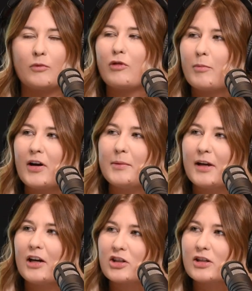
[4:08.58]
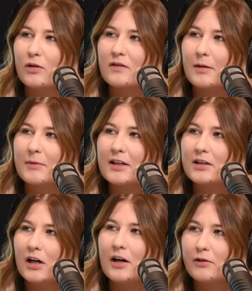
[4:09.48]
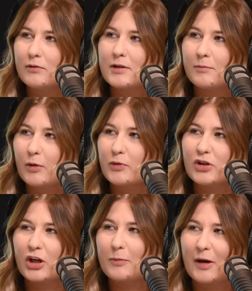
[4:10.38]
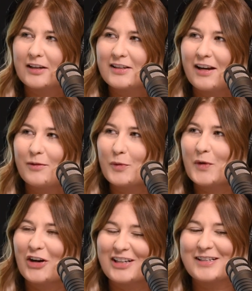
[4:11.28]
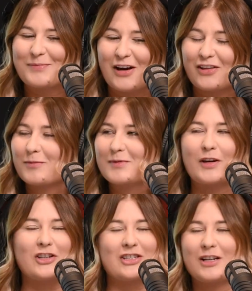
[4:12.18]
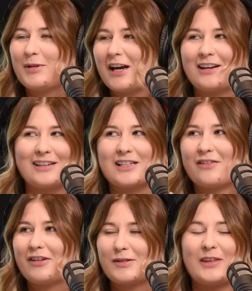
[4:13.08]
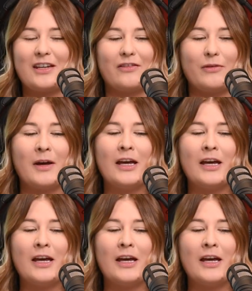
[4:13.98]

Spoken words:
Remind me, I just thought of something. Tiles, but we'll circle back to that when we get to bathrooms. We're just going to be adding stuff as we think of them.